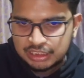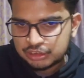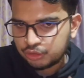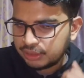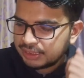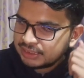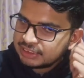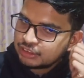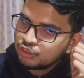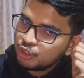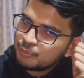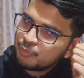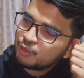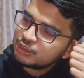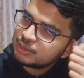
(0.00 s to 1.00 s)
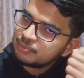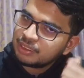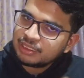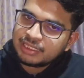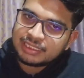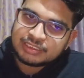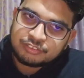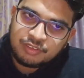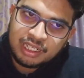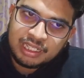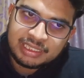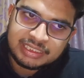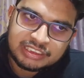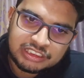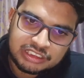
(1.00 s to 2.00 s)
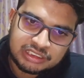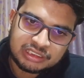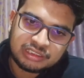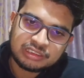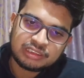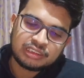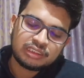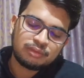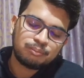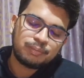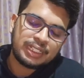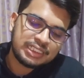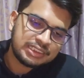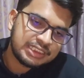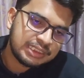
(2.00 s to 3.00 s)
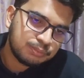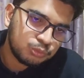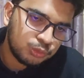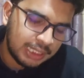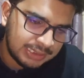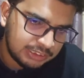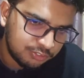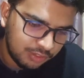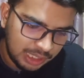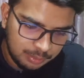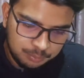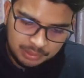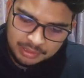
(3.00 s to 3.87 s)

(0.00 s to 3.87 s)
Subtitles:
So that is not possible. That's why engine plays this move h5.